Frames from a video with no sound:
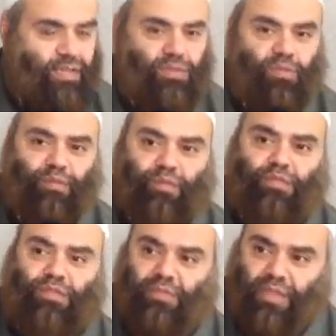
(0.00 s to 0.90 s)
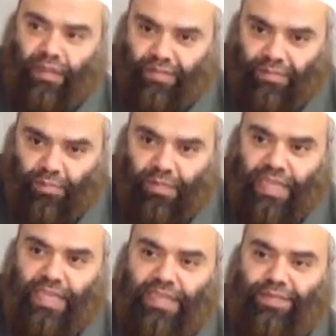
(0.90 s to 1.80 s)
Don't force yourself. Don't
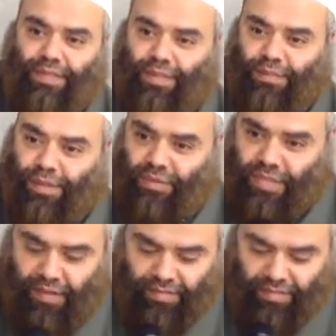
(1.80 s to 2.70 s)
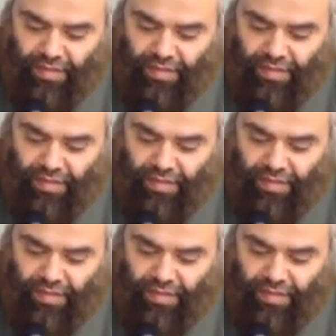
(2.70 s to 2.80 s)
make it difficult for yourself.